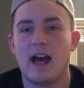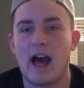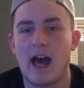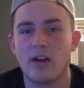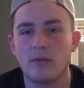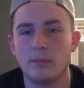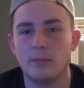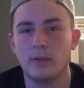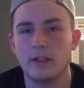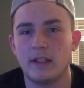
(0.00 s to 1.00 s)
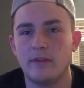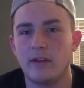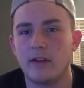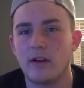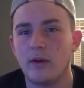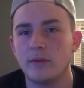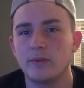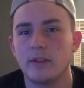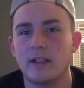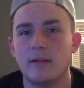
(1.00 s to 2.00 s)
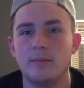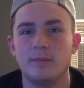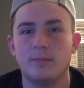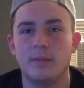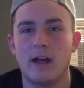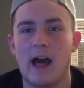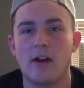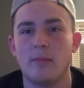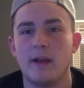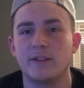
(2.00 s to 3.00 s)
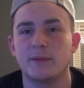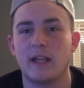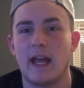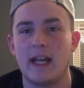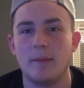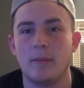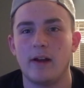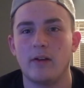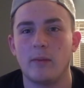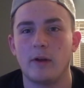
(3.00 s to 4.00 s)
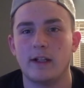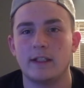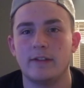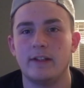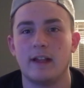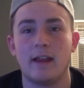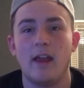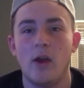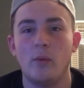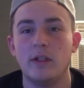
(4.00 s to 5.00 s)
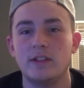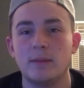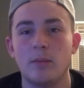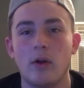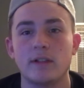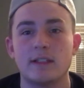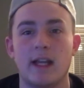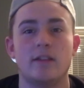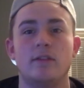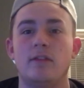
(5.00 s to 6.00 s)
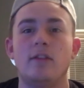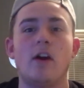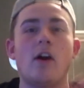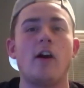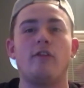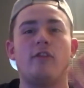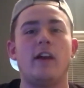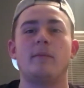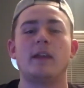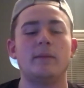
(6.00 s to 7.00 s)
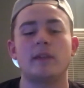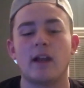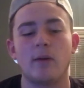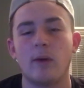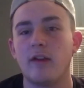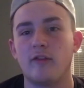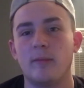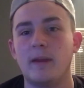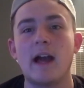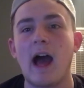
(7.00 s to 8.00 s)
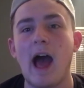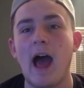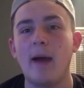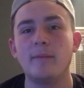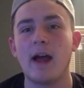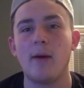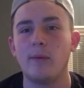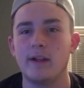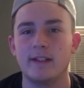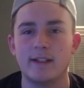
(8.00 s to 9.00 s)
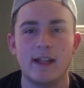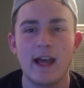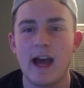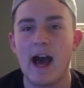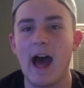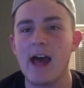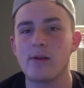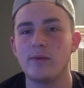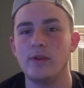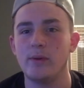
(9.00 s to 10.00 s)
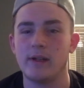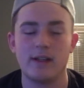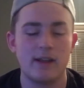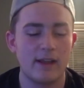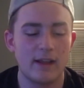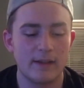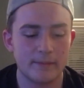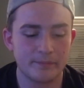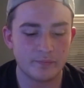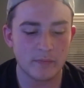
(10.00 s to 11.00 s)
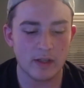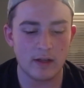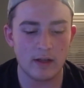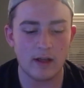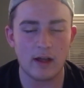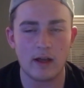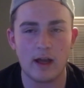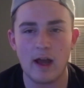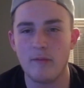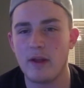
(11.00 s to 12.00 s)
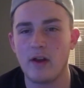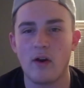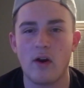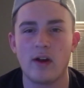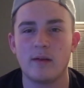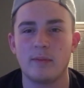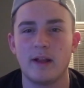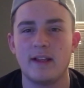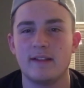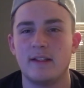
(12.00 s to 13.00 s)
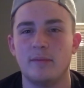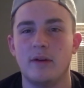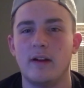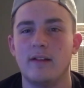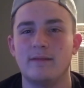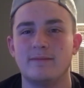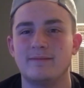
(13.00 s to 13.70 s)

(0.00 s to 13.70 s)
I don't believe in ghosts really, but I don't mess with any paranormal activity like Ouija boards. Like, nah, fam, keep that away from me. I'm not with it. I don't do it. I've been to haunted places, but